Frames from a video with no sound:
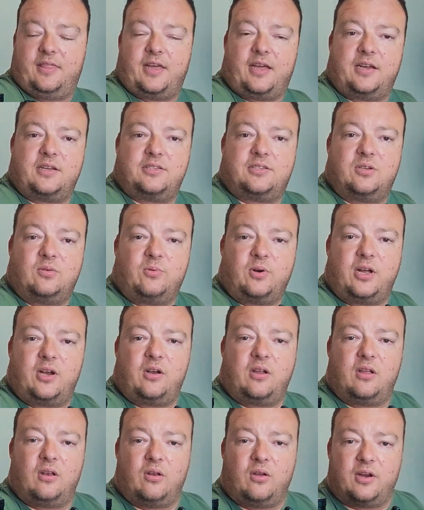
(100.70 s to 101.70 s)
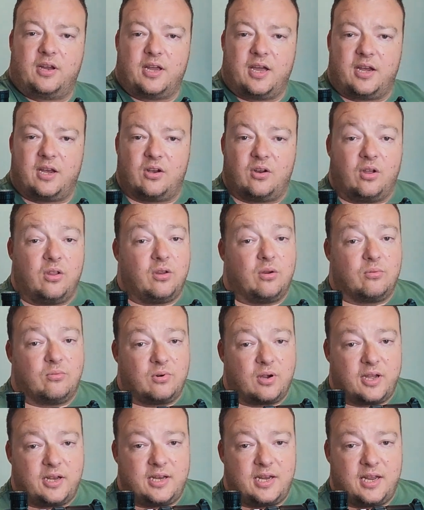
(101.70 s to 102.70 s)
that is the one located on the
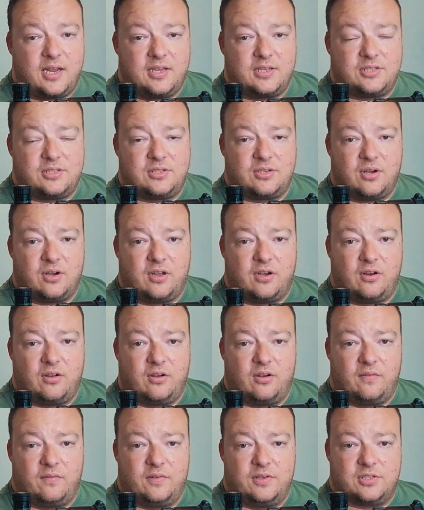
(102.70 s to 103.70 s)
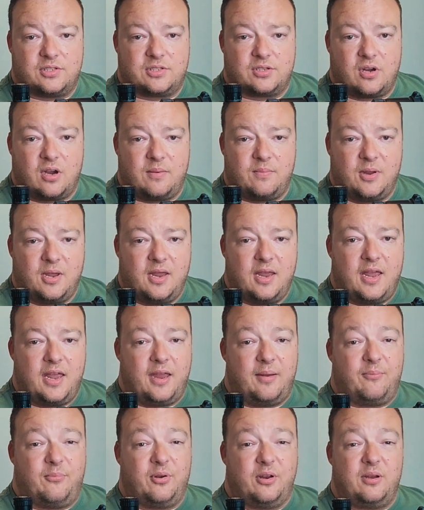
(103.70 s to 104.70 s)
right-hand side of the scope,
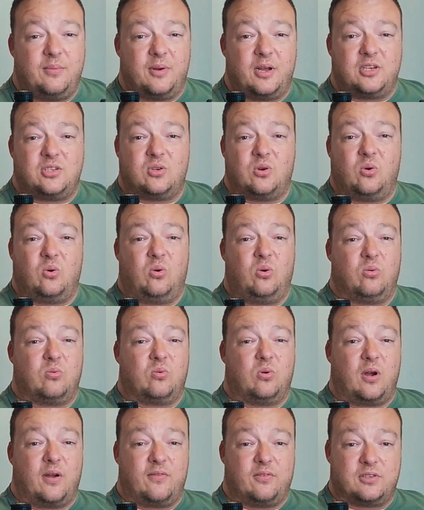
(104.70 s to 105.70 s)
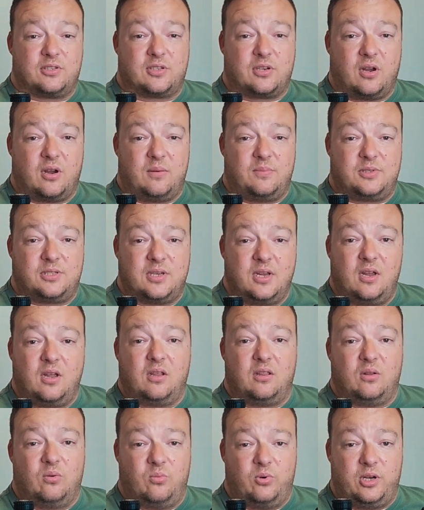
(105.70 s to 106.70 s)
and pretty much all rifle scopes,
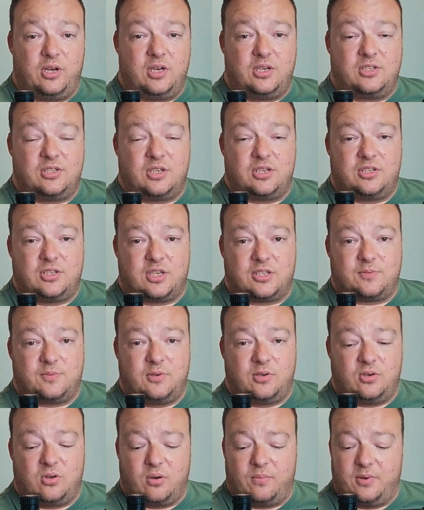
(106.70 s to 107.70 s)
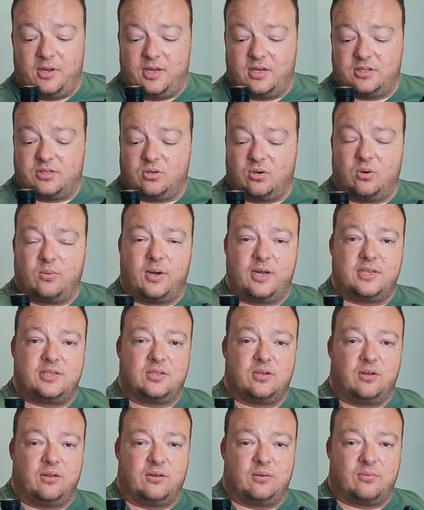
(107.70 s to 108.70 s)
the windage adjustment knob is
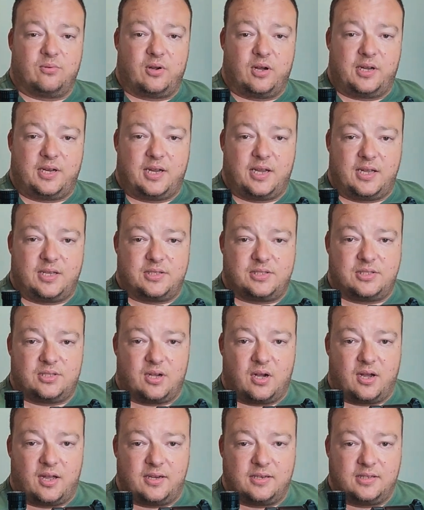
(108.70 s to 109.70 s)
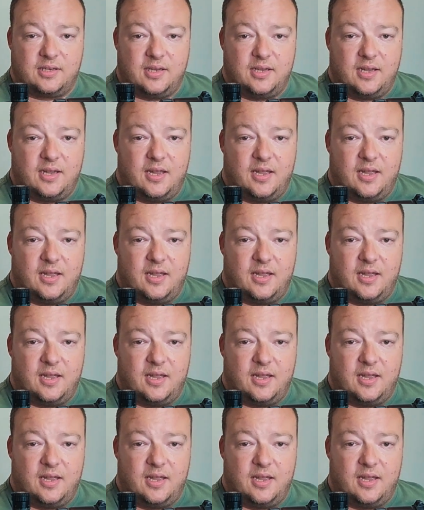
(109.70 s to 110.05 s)
always on the right-hand side.